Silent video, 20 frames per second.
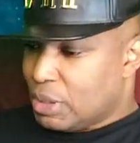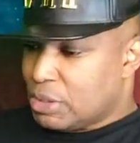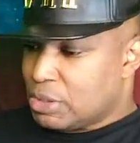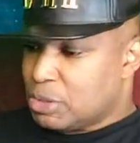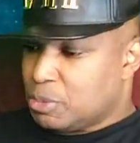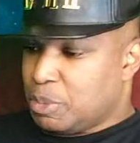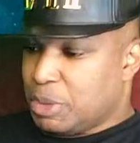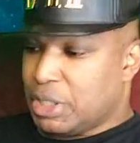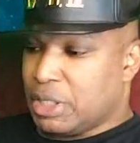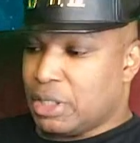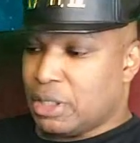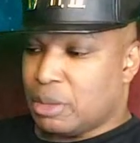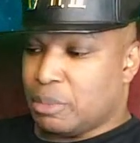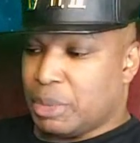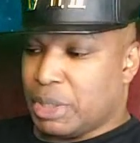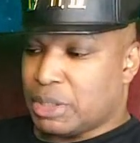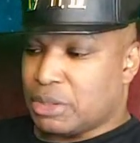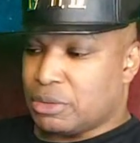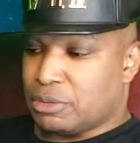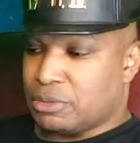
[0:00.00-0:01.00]
Speaking
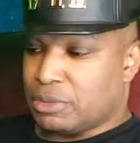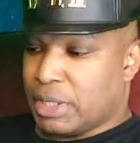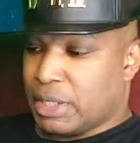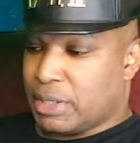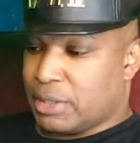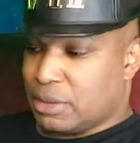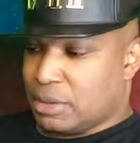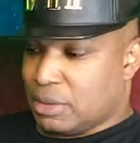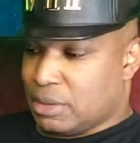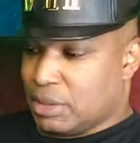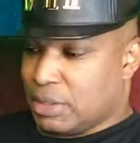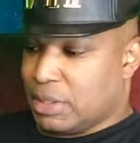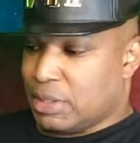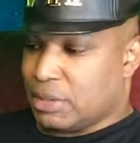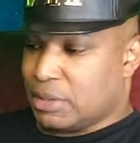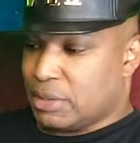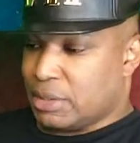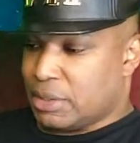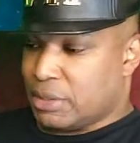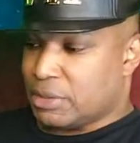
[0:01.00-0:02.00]
about the record in
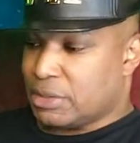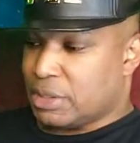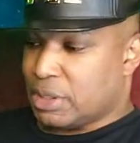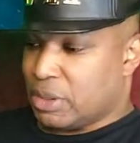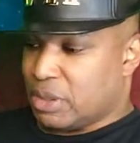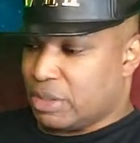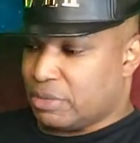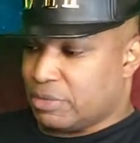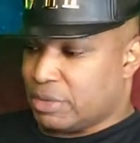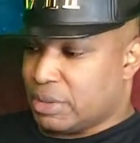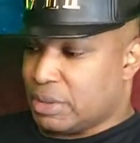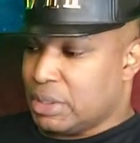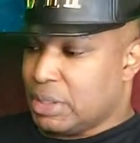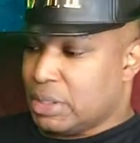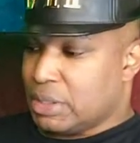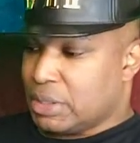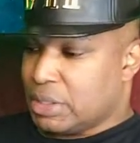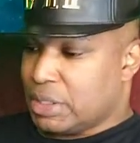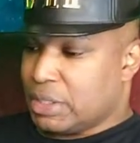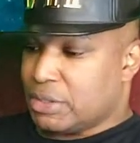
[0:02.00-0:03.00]
later years, however,
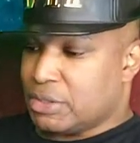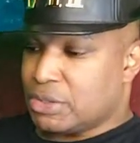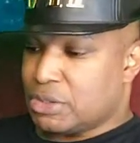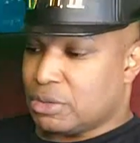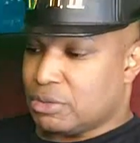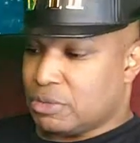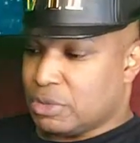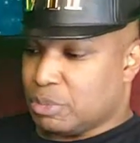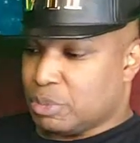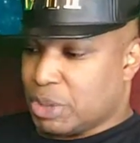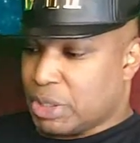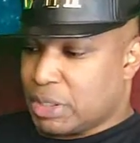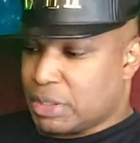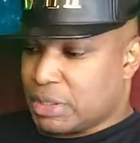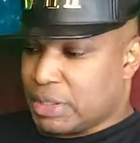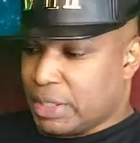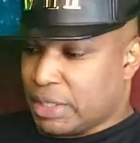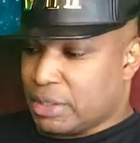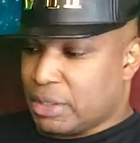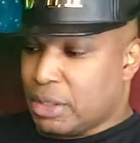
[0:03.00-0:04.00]
Dickinson remarked
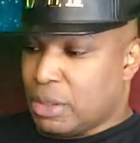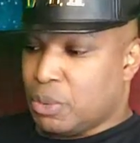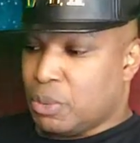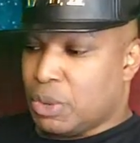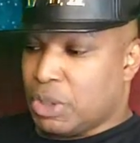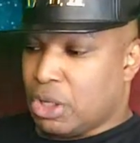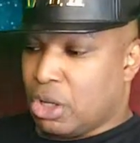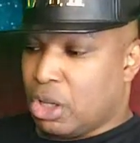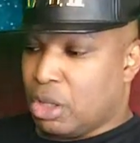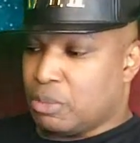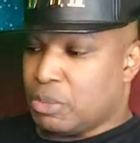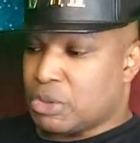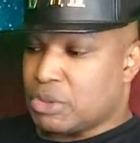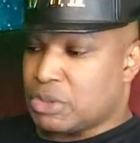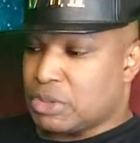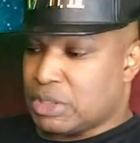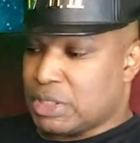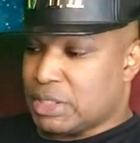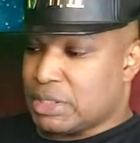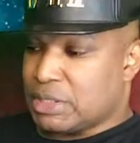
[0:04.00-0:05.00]
that we
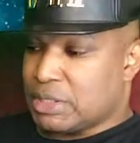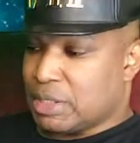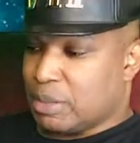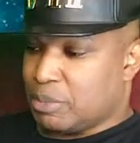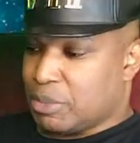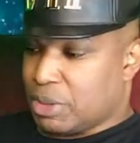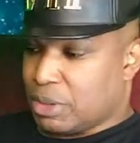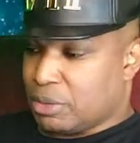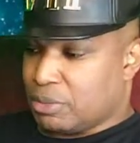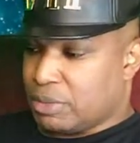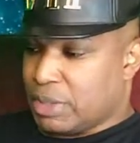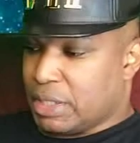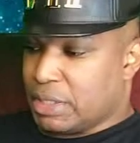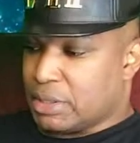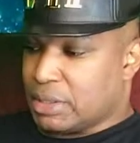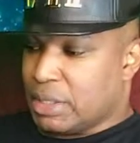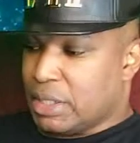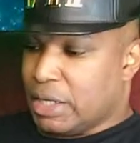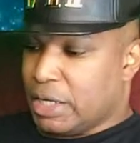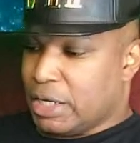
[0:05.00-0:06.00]
almost did something great,
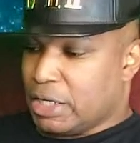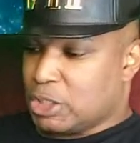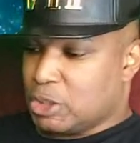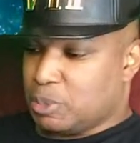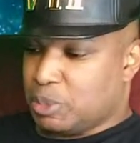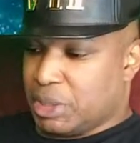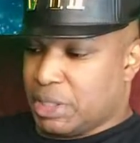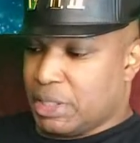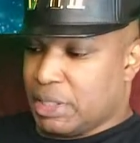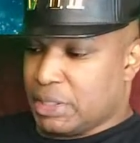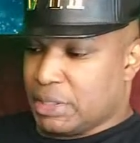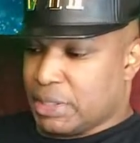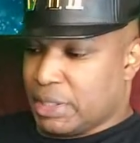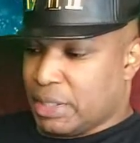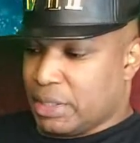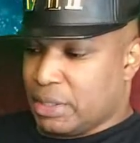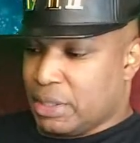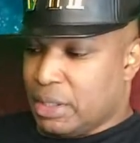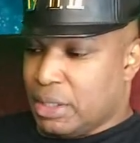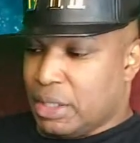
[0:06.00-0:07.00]
explaining
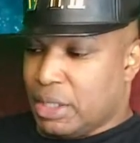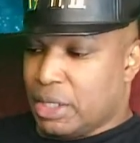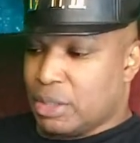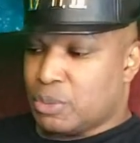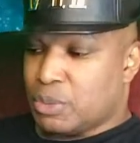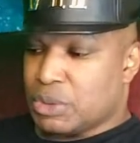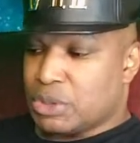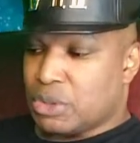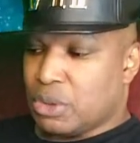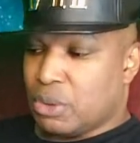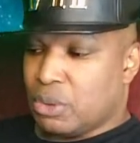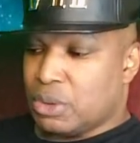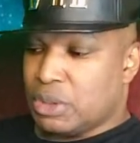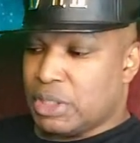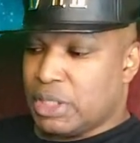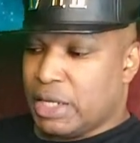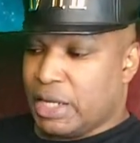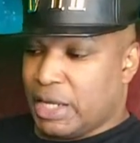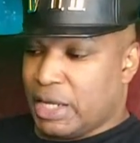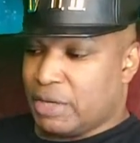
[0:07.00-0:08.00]
that it was only
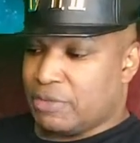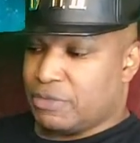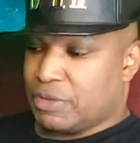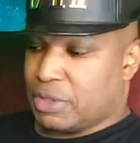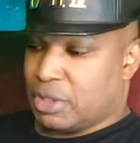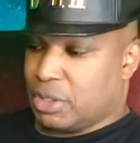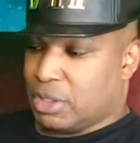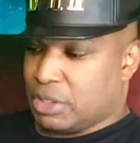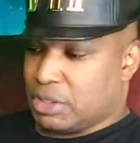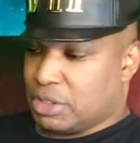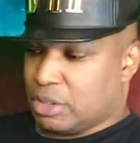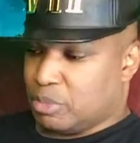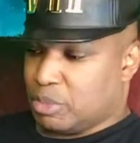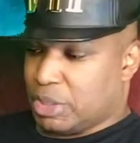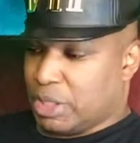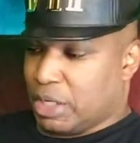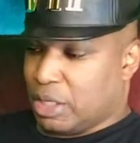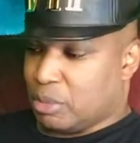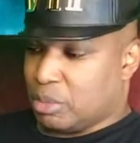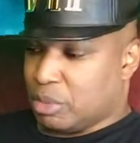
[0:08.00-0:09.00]
half a concept
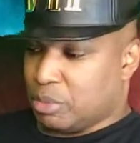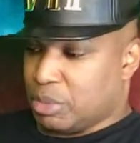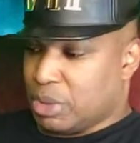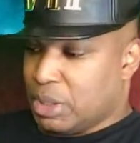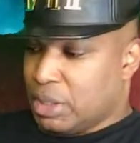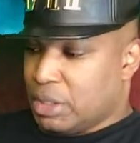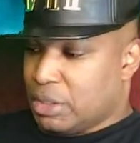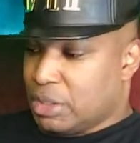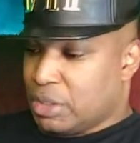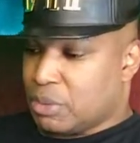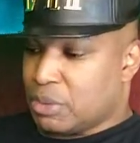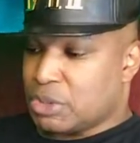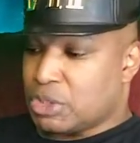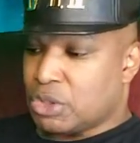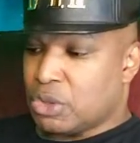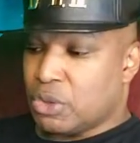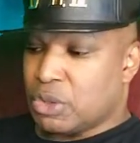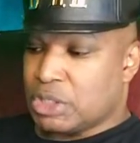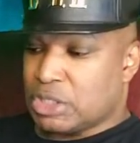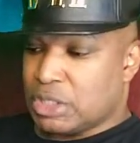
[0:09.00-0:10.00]
album. There was
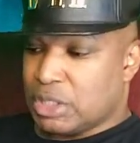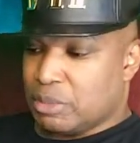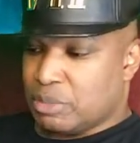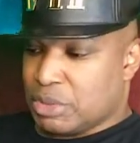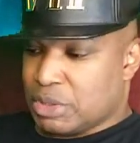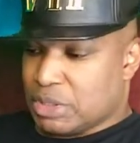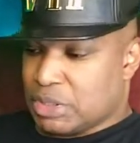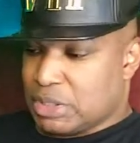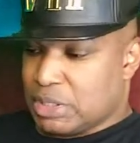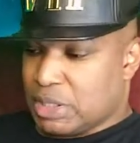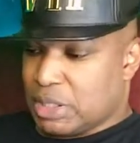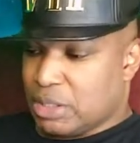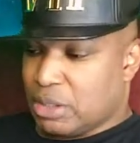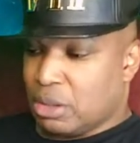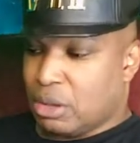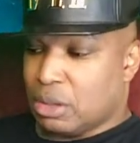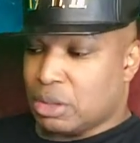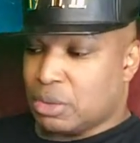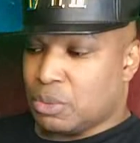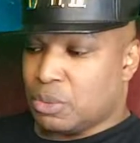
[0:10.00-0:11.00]
no attempt to see it
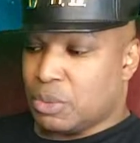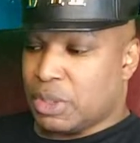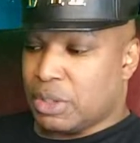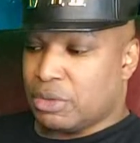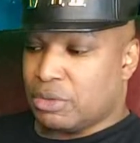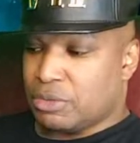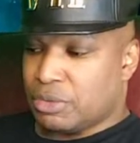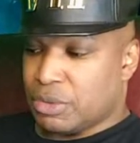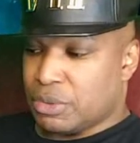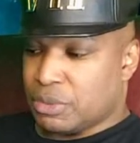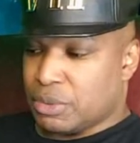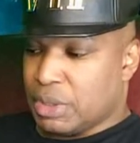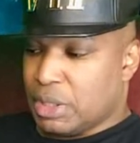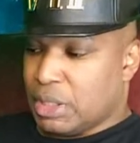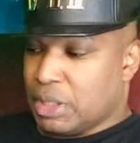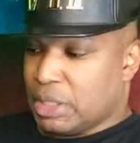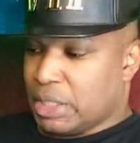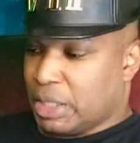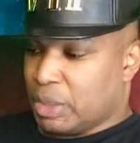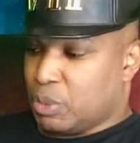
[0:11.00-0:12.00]
all the way through,
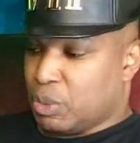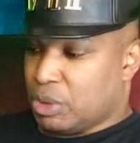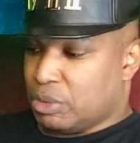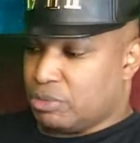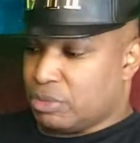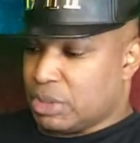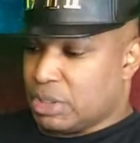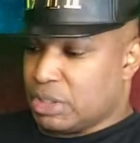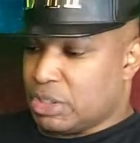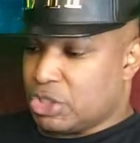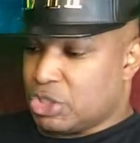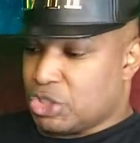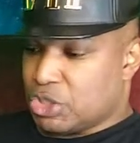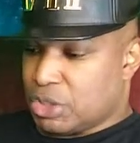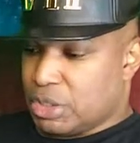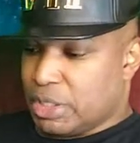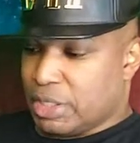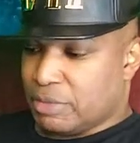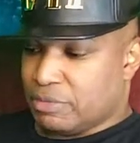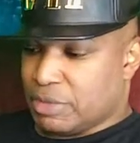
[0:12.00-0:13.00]
like we really
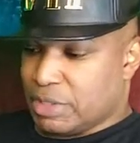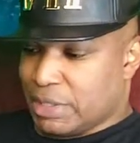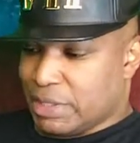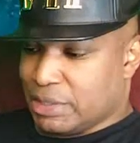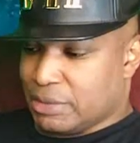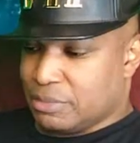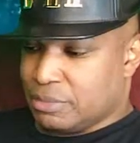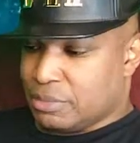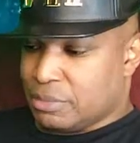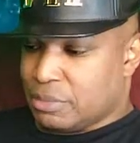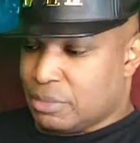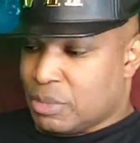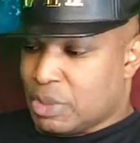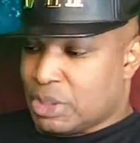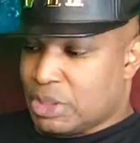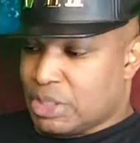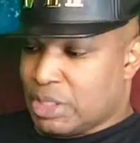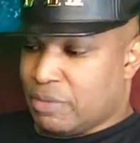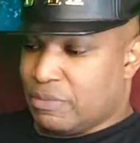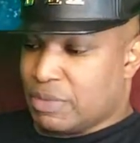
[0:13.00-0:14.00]
should have done.
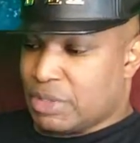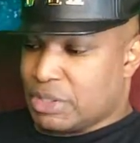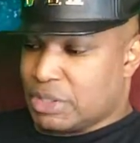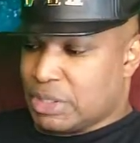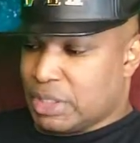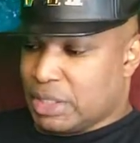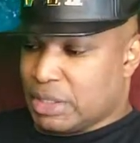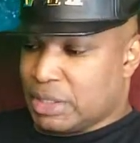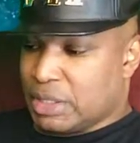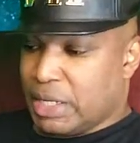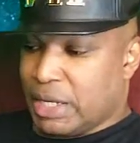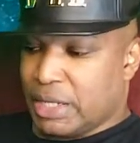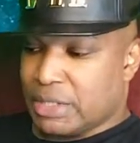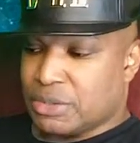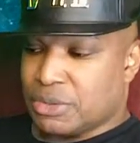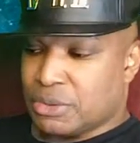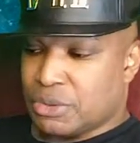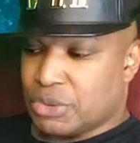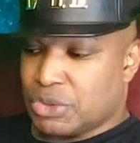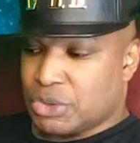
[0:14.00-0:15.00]
Seventh Son
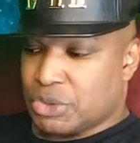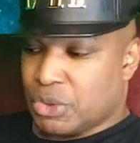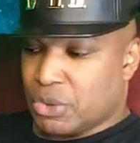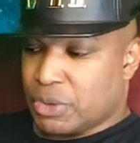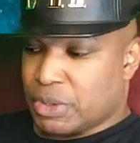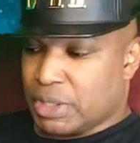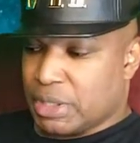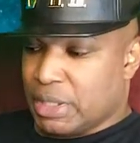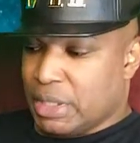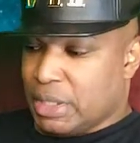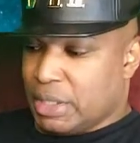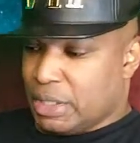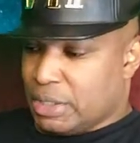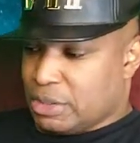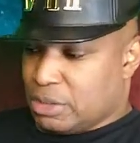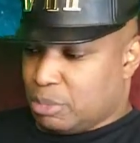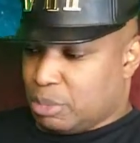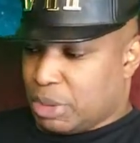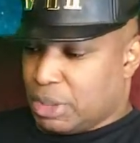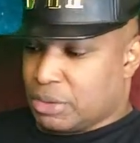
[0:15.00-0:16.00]
has no story.
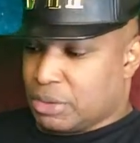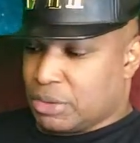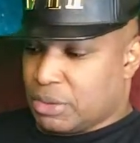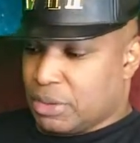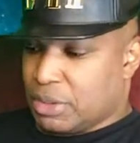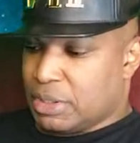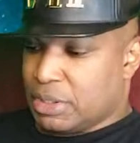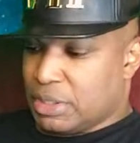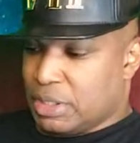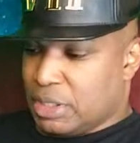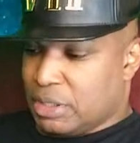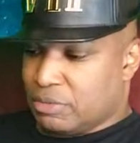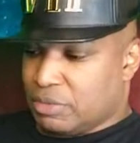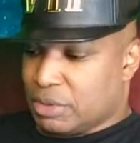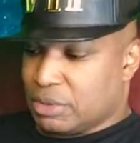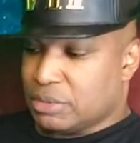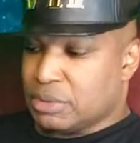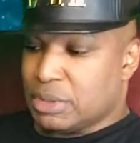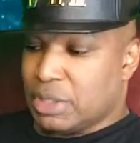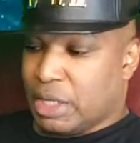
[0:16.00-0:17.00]
It's about good and
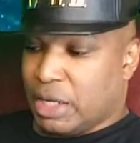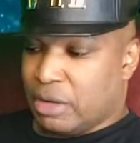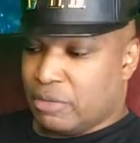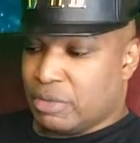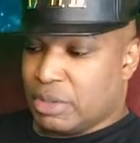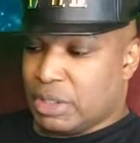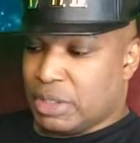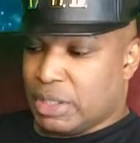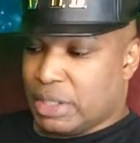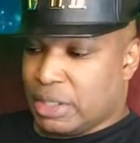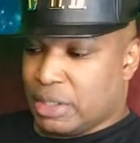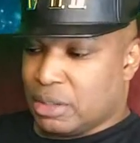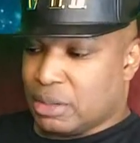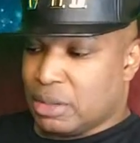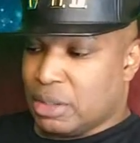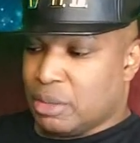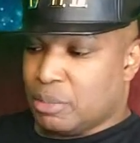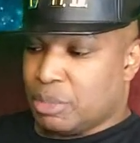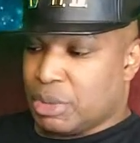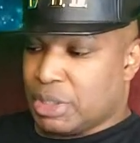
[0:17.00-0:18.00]
evil, heaven and hell,
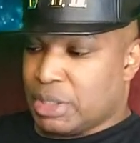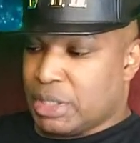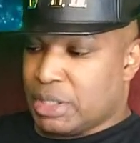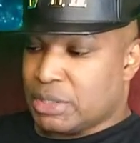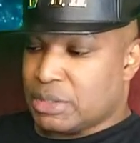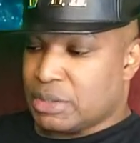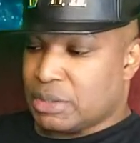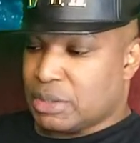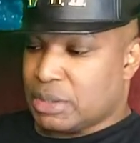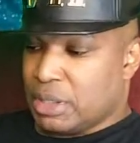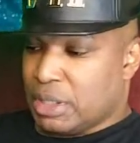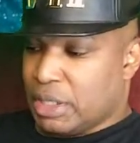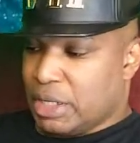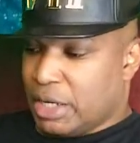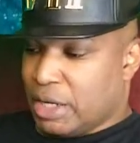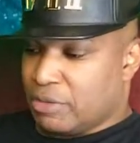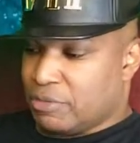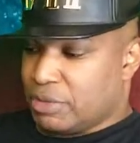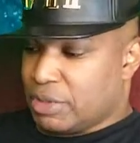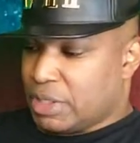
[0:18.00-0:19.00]
but isn't
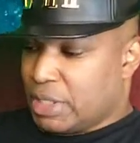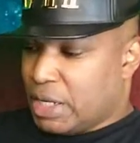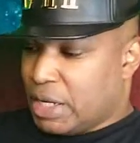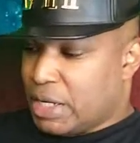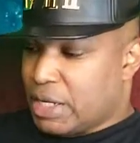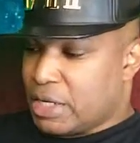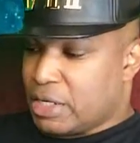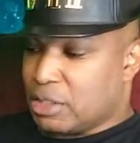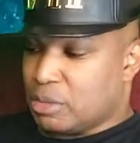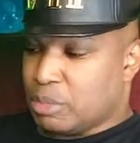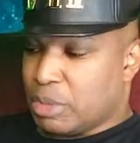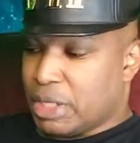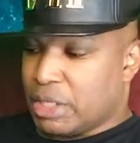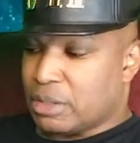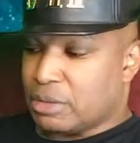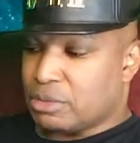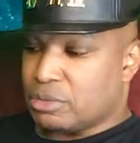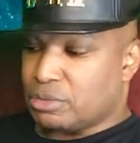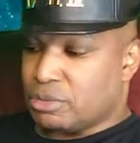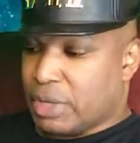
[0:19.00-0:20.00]
every Iron
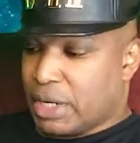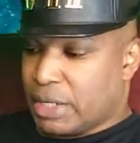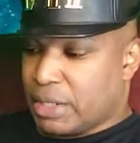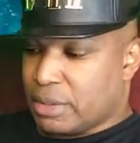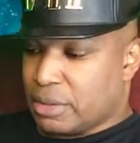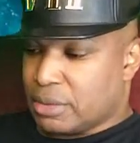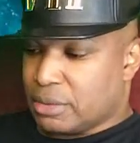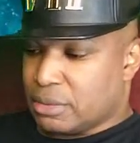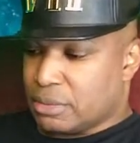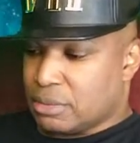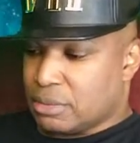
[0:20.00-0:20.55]
Maiden record?